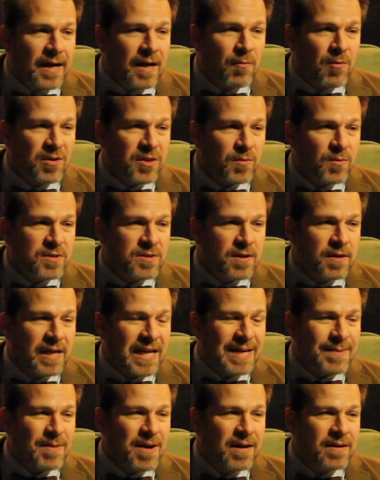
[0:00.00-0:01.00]
Whether we're
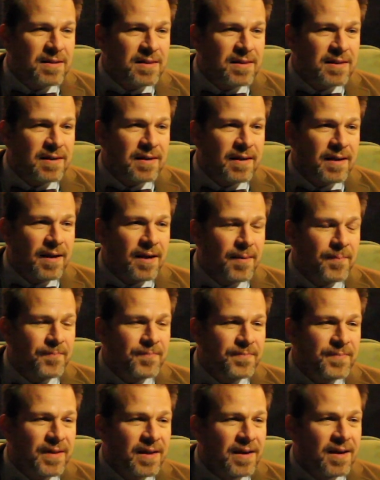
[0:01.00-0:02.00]
talking about
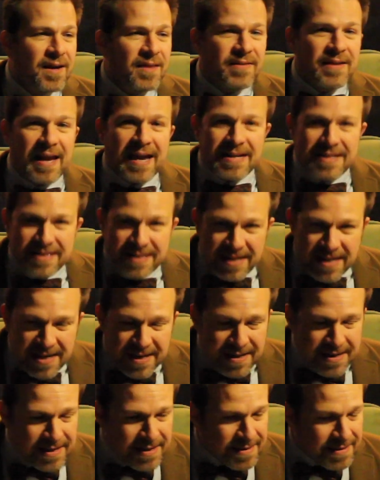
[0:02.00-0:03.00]
the
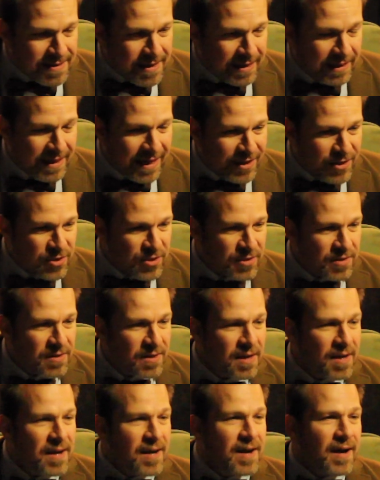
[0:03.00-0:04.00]
antique collection
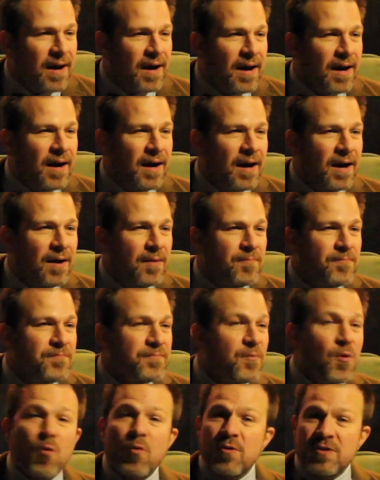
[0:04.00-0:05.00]

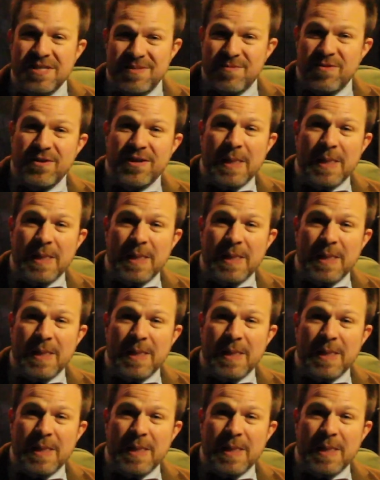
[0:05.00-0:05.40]
or some of the